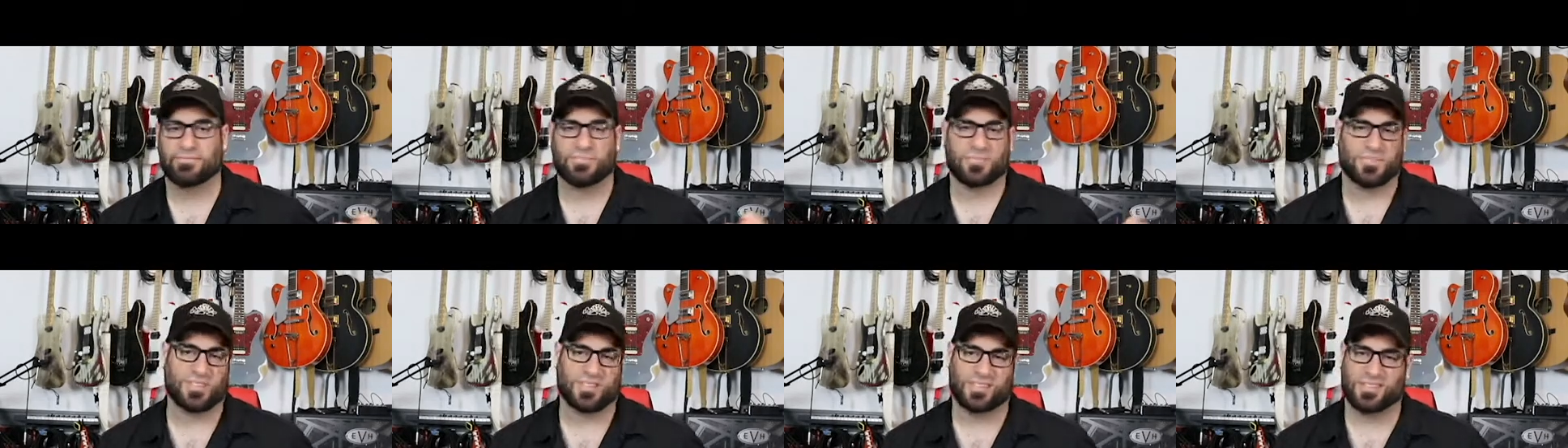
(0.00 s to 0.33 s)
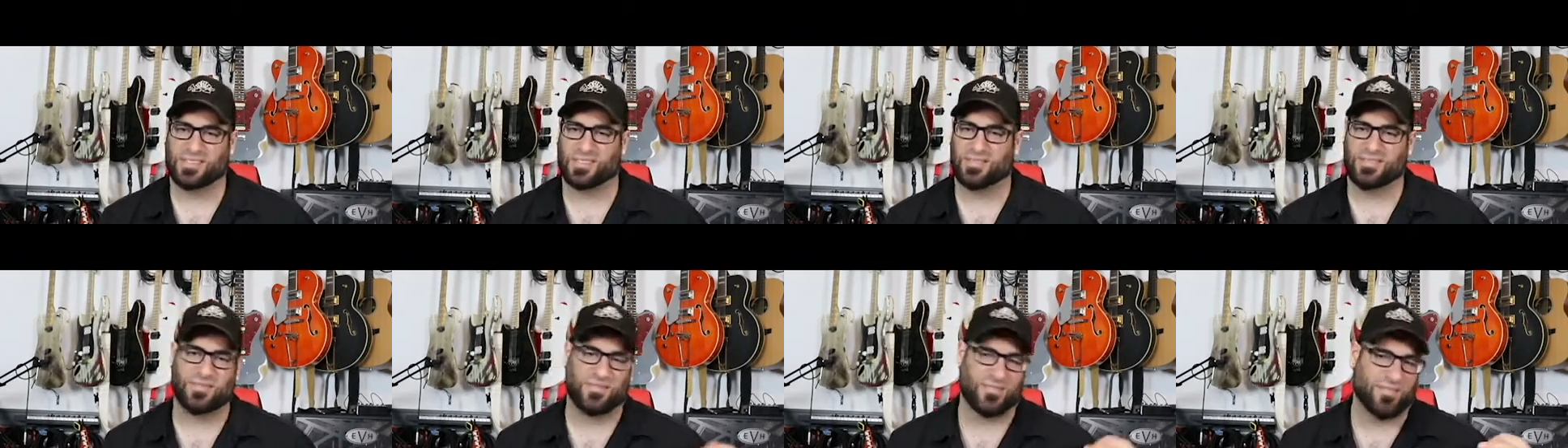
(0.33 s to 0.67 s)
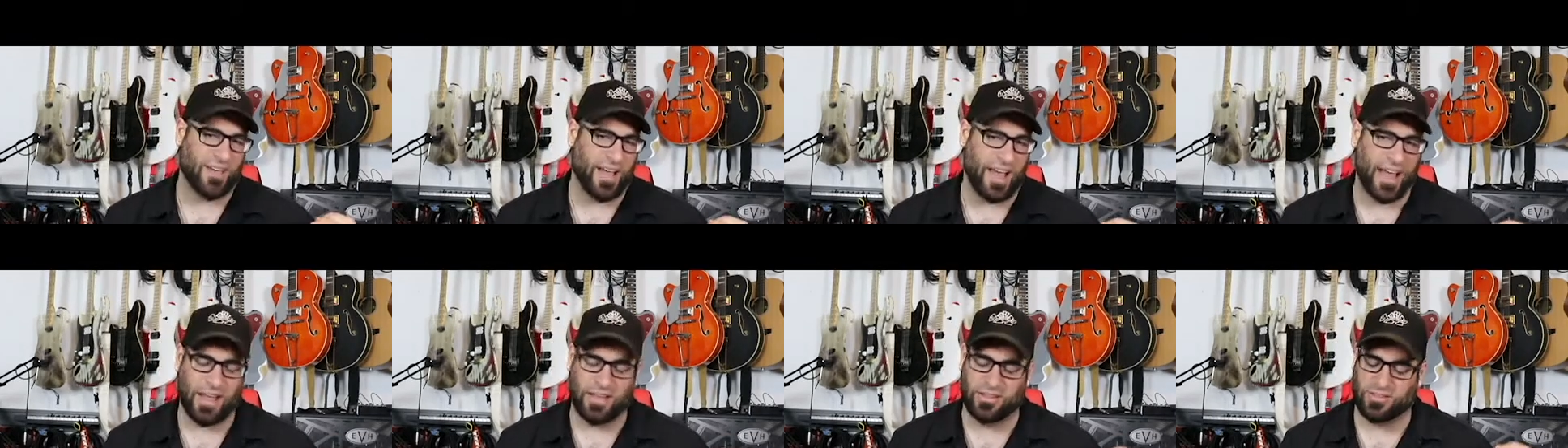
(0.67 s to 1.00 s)
Just
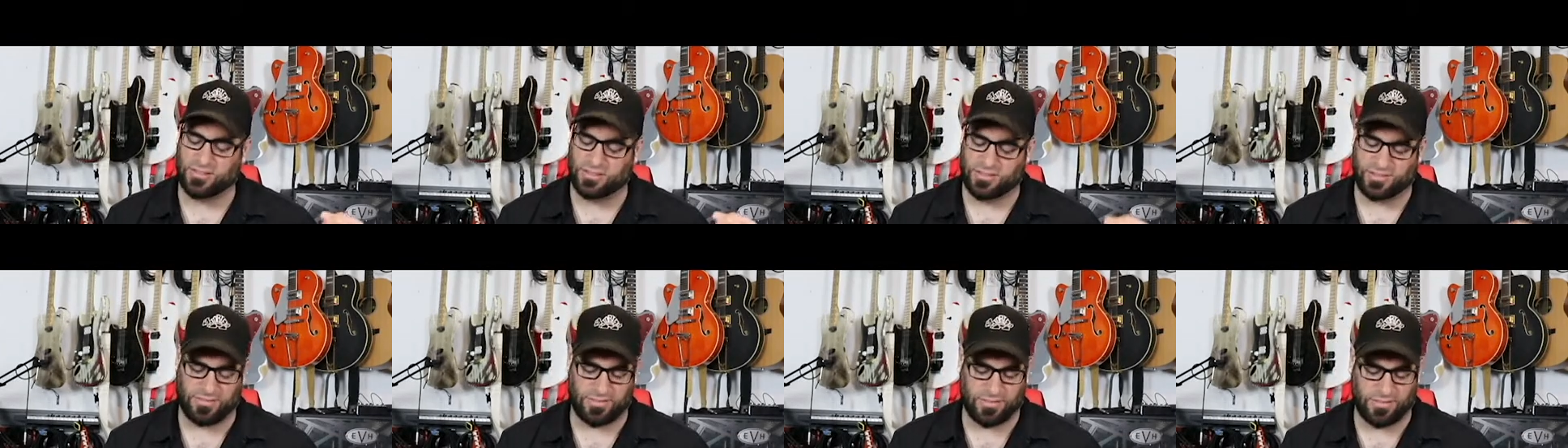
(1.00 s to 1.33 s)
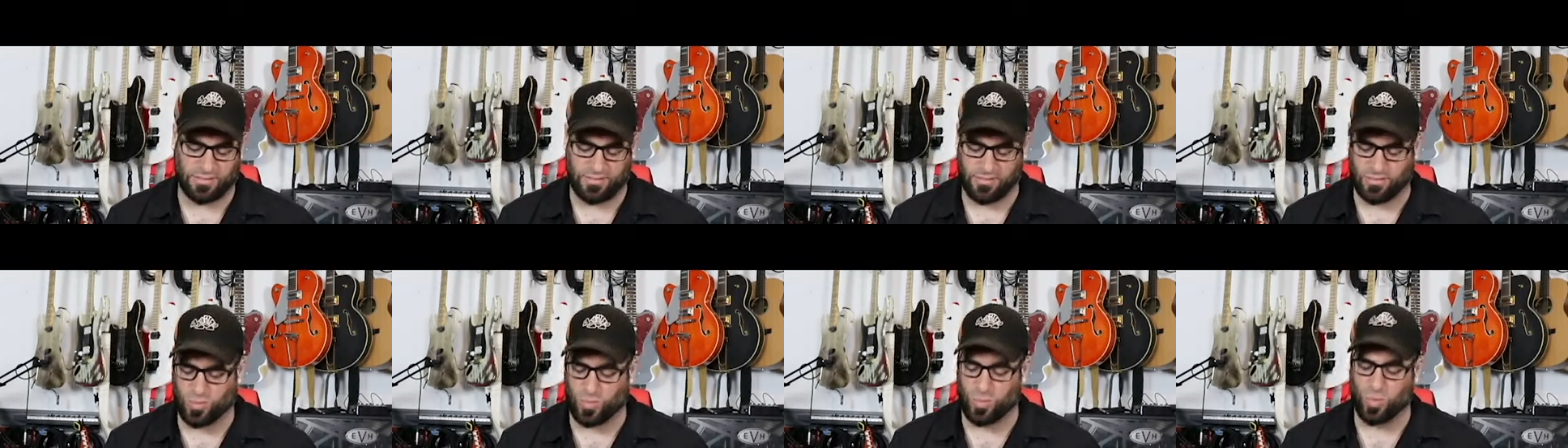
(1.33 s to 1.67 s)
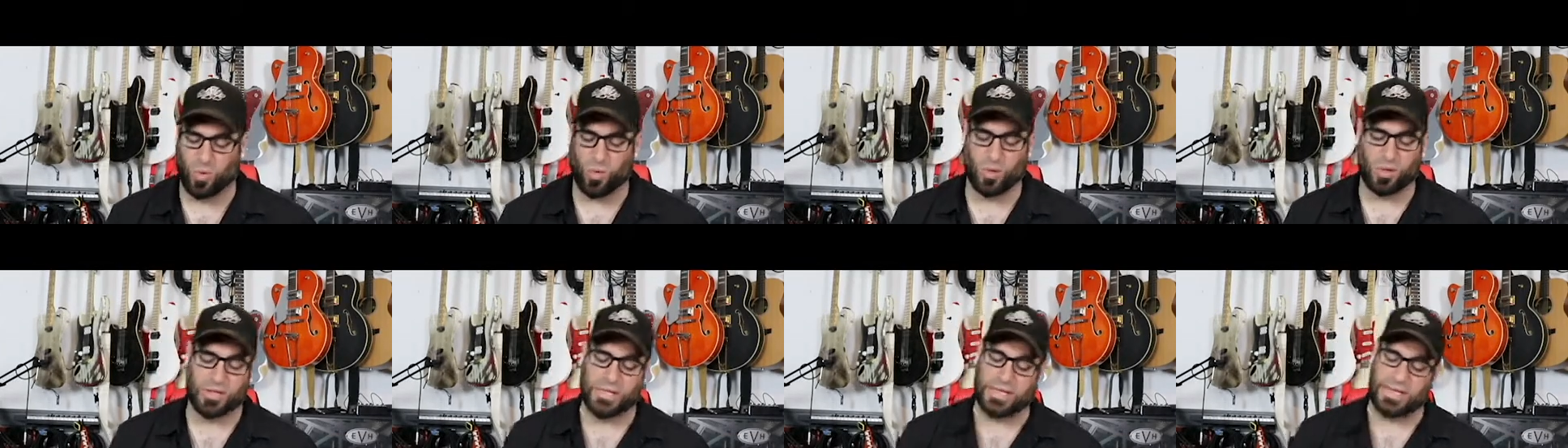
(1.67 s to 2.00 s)
fat, just
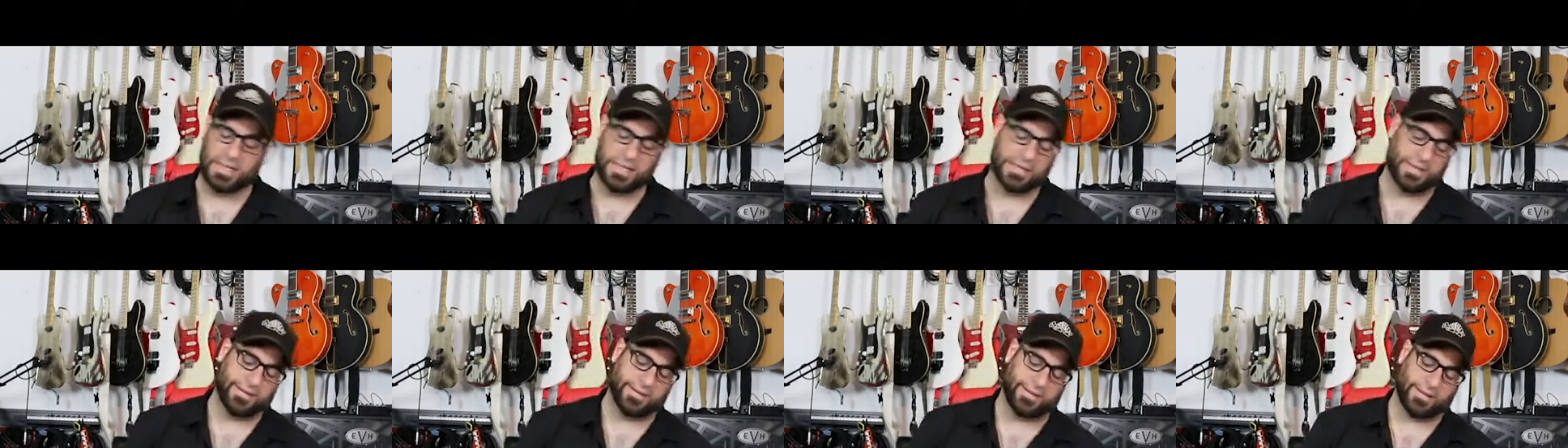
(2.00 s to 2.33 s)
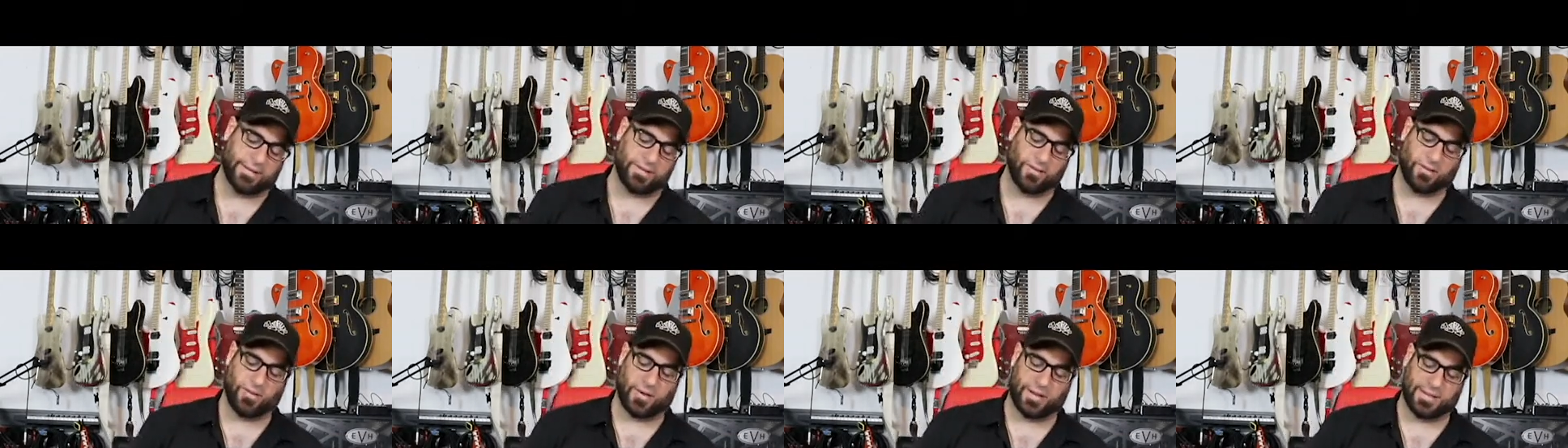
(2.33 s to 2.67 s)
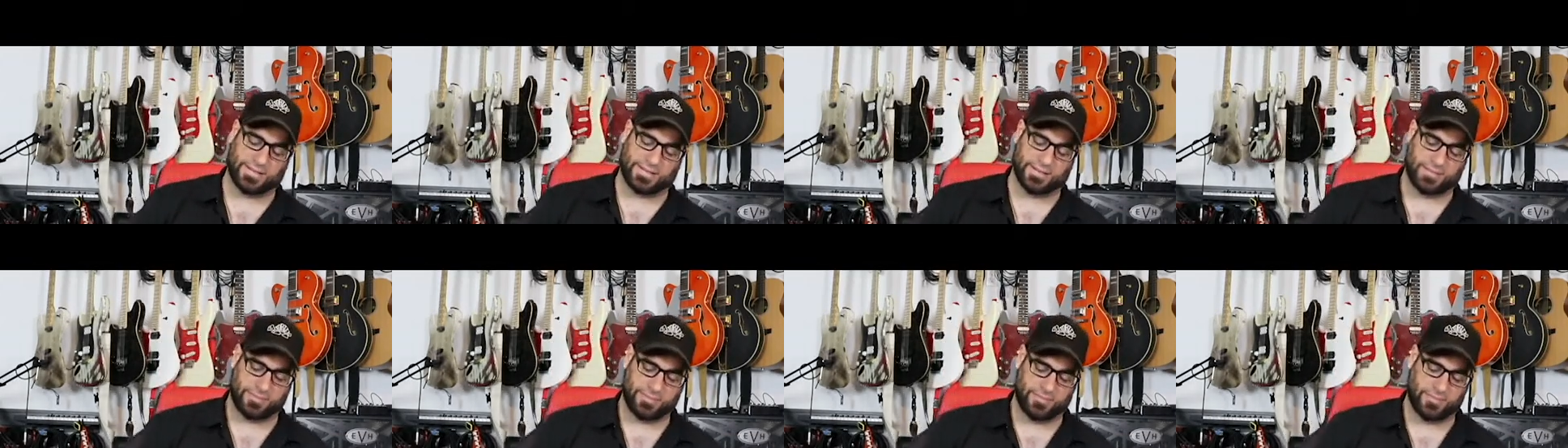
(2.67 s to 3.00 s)
woolly and
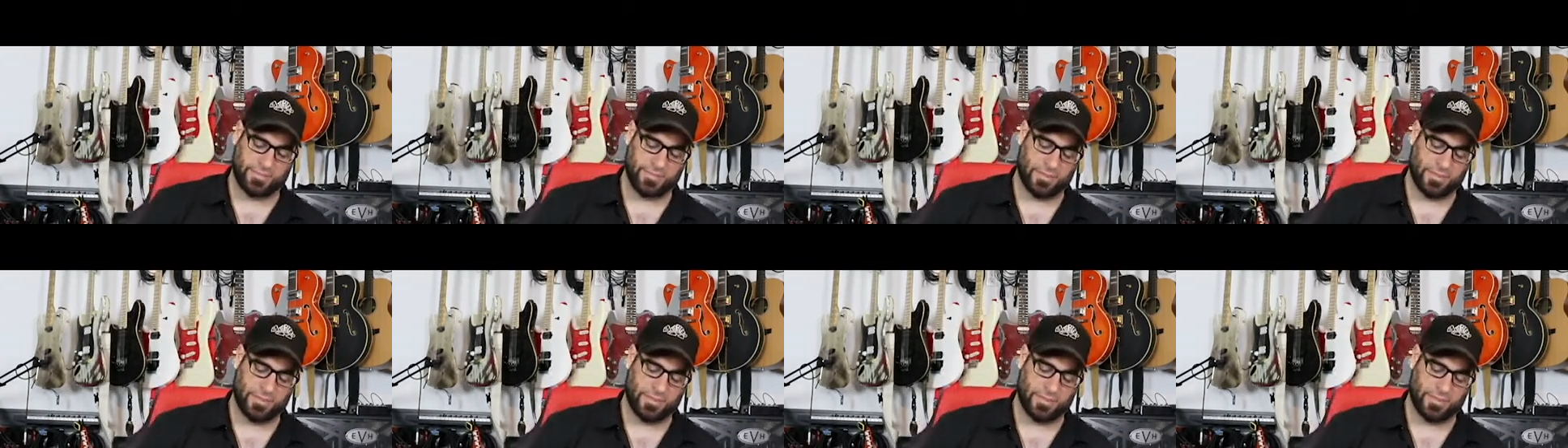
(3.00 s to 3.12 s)
awesome.